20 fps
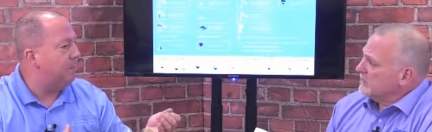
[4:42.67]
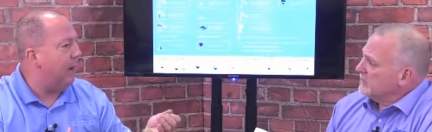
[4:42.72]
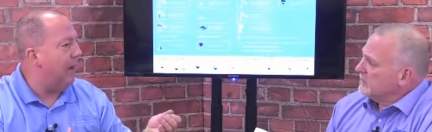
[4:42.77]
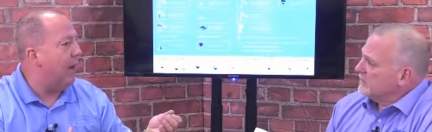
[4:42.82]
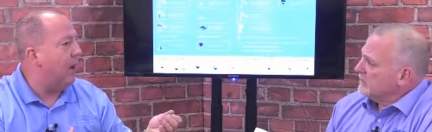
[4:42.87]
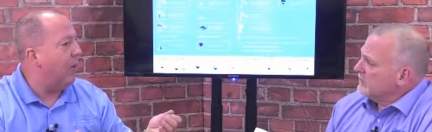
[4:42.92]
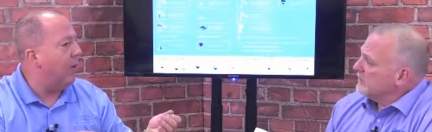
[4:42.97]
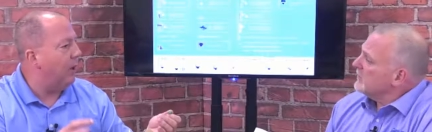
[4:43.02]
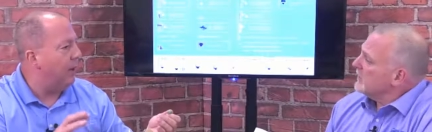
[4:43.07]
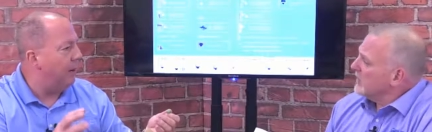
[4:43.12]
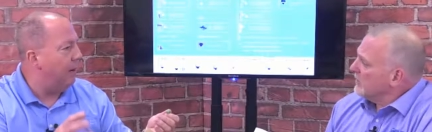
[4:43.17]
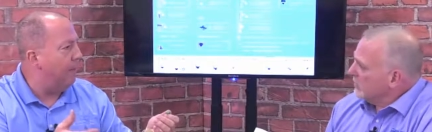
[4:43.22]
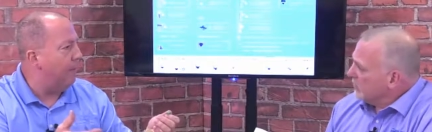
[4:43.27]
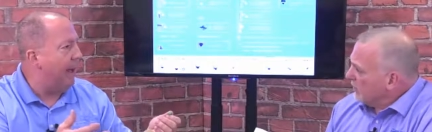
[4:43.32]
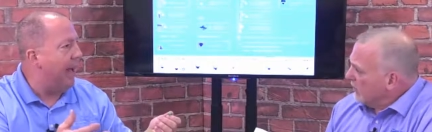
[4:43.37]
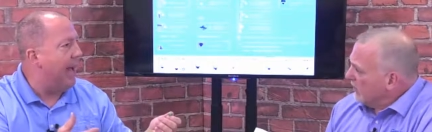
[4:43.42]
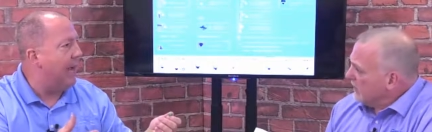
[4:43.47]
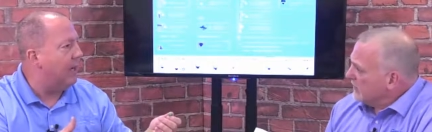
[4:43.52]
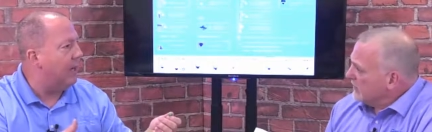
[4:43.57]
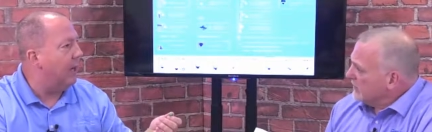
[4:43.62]
Speaker 1: power and a
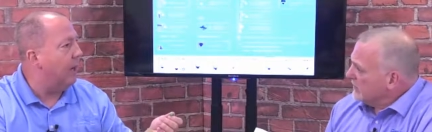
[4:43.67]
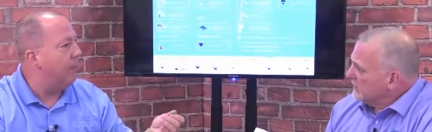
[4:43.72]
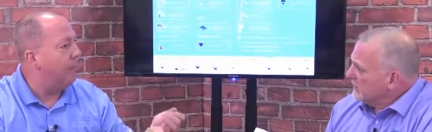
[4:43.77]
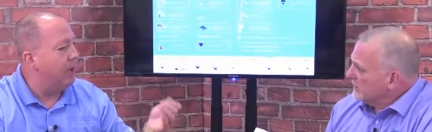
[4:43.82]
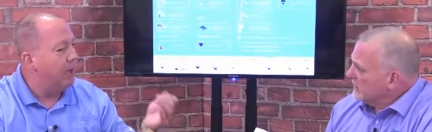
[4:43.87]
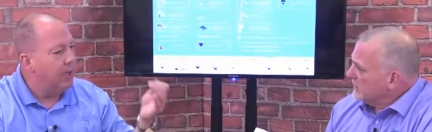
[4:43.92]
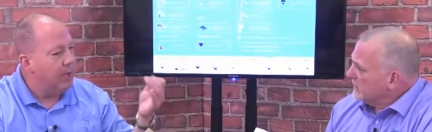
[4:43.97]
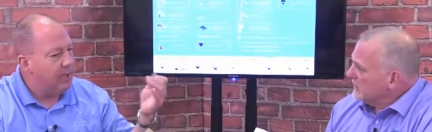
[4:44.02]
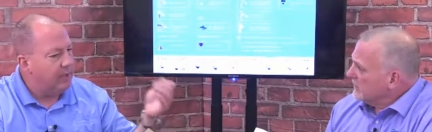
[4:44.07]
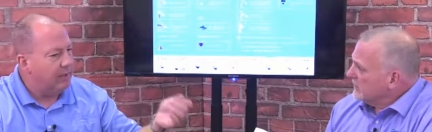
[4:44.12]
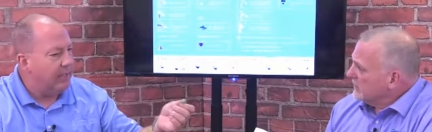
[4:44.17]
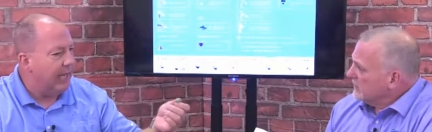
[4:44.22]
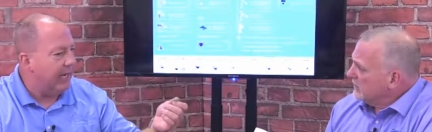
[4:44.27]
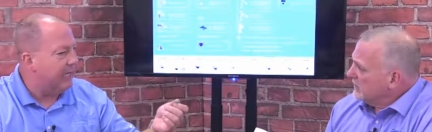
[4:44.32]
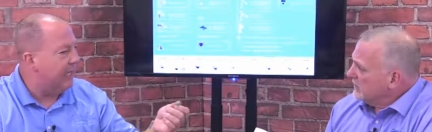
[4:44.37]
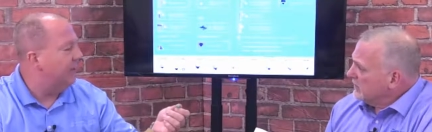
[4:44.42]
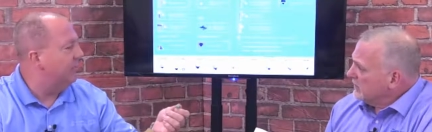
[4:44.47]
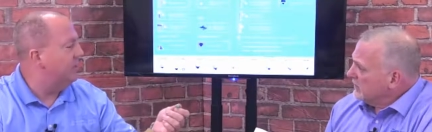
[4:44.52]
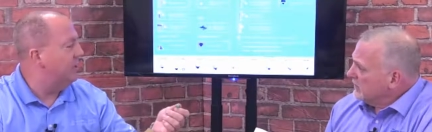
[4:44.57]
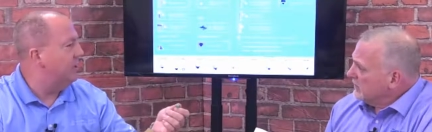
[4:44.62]
backup, right.
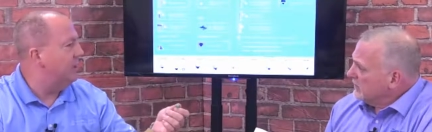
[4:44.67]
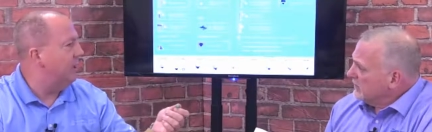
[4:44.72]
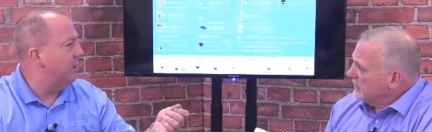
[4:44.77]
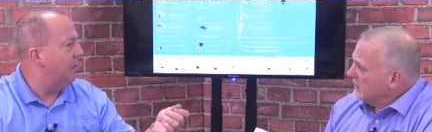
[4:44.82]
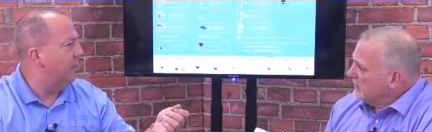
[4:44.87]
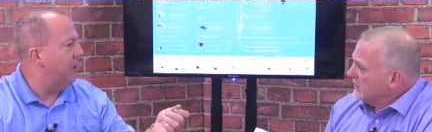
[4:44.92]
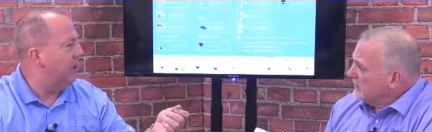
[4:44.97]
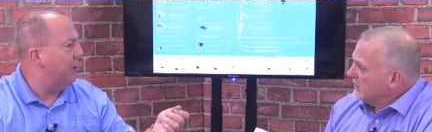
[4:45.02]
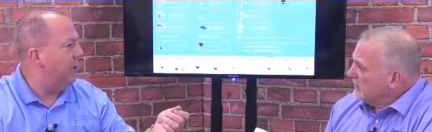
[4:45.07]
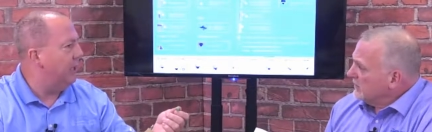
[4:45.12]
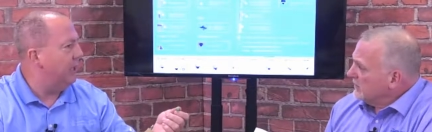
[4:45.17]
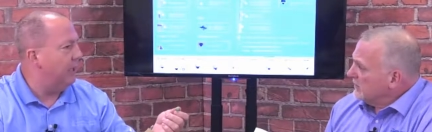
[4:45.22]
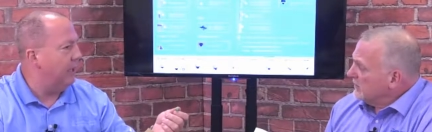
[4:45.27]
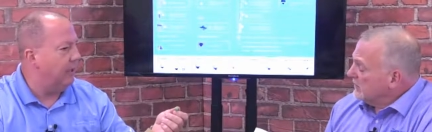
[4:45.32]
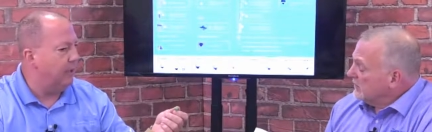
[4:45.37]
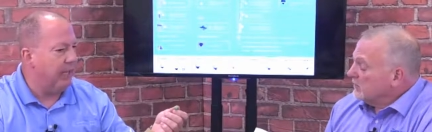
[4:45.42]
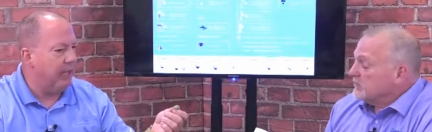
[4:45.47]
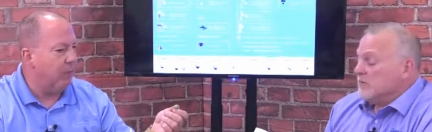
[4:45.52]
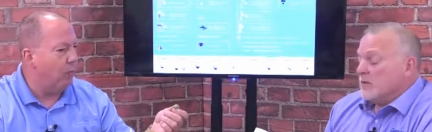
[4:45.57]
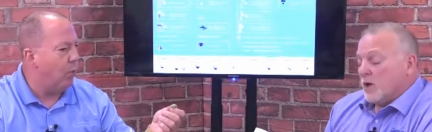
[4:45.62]
that gives you the ability.
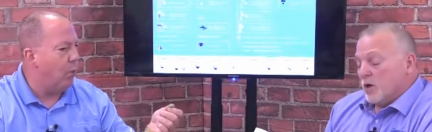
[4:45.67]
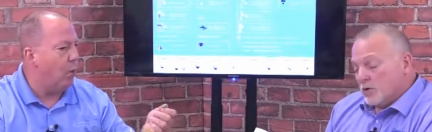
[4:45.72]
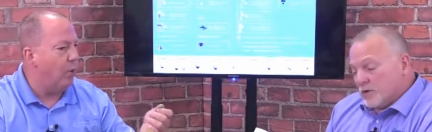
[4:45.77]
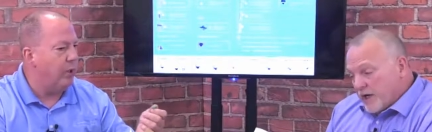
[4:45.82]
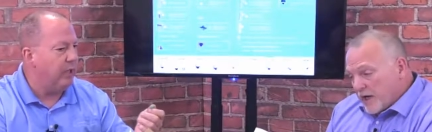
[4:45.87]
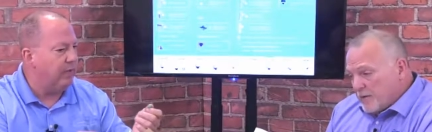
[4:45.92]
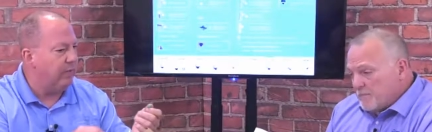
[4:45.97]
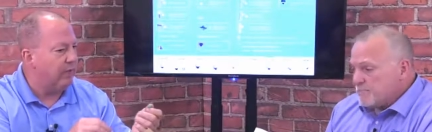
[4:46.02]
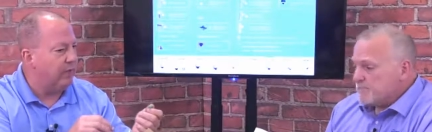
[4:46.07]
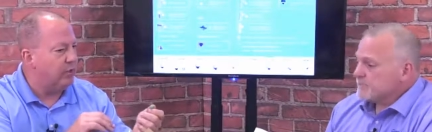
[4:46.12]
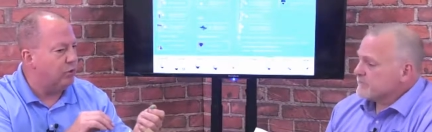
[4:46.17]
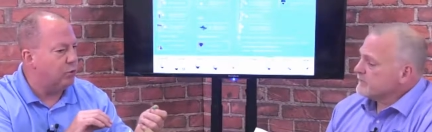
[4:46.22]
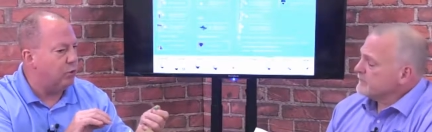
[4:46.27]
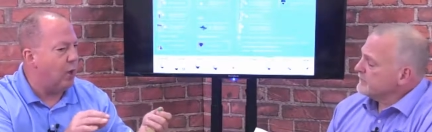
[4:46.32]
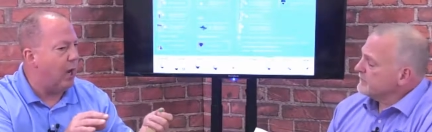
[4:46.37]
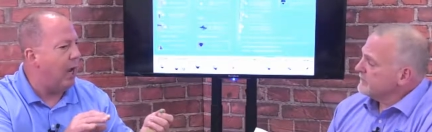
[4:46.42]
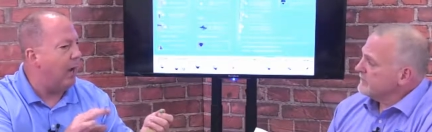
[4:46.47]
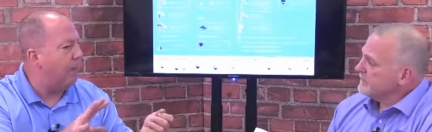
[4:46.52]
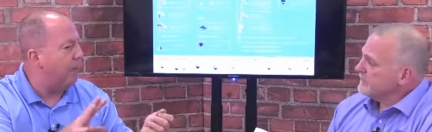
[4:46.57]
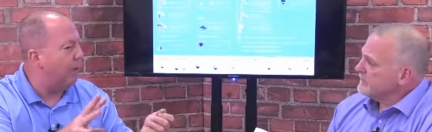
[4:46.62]
It, it won't okay. even
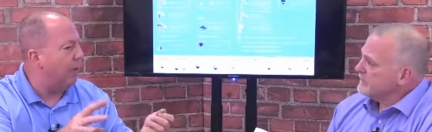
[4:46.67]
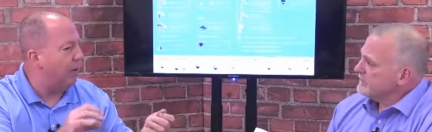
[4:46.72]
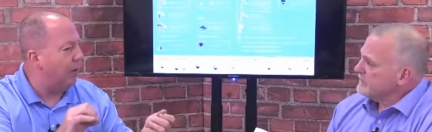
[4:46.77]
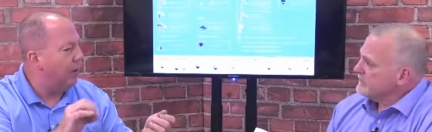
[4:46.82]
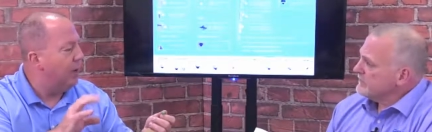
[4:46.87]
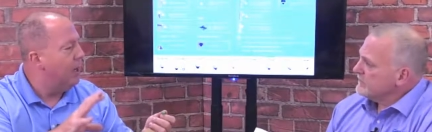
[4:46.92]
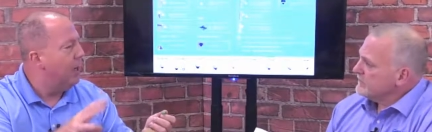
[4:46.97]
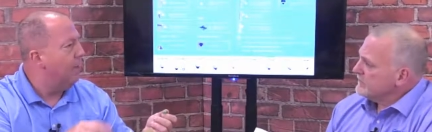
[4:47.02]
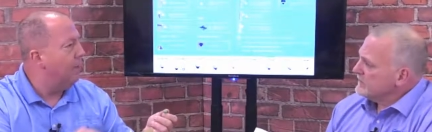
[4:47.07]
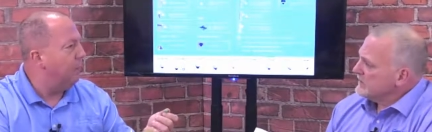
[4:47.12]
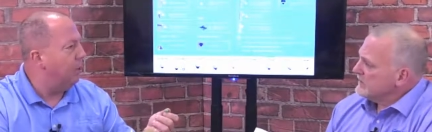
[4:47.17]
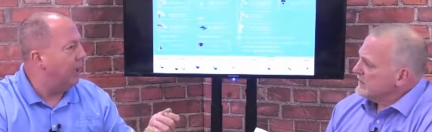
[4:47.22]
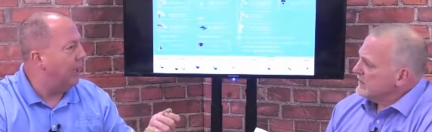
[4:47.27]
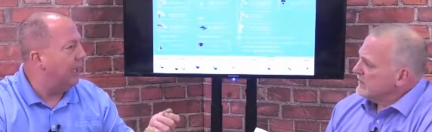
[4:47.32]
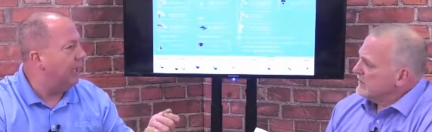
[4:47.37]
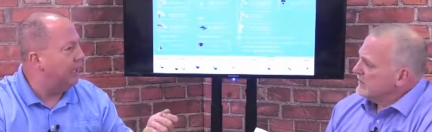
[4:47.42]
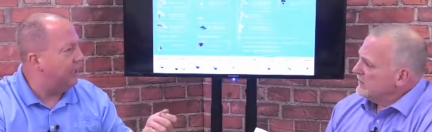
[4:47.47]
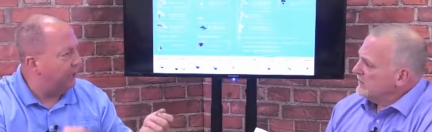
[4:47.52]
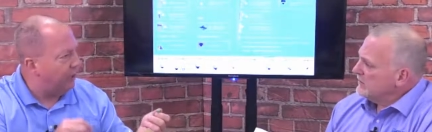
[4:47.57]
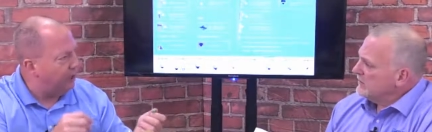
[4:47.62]
drop or blink